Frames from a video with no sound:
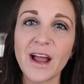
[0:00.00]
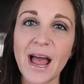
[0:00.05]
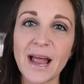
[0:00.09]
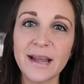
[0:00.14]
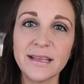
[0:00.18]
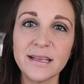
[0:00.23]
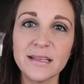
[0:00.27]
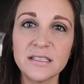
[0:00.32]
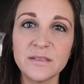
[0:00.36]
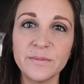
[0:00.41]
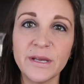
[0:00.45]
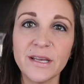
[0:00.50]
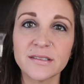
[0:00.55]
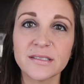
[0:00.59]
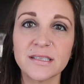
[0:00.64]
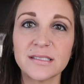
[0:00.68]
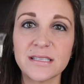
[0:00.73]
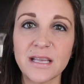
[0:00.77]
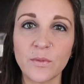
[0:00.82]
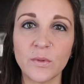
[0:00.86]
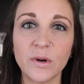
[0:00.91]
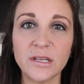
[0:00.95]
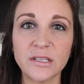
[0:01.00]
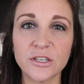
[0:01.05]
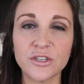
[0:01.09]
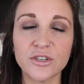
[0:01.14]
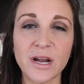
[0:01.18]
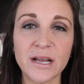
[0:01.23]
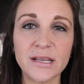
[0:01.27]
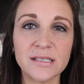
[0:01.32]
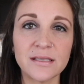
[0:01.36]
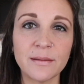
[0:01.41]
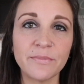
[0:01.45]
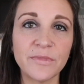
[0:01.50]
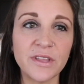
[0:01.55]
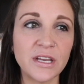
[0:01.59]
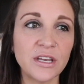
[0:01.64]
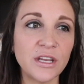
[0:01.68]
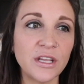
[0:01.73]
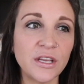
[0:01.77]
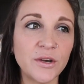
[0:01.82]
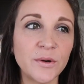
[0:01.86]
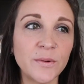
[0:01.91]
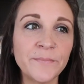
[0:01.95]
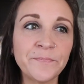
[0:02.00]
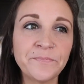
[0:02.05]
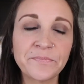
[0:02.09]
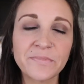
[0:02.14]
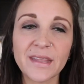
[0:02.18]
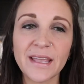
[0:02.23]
for Atkins meals because I wanted to try something new,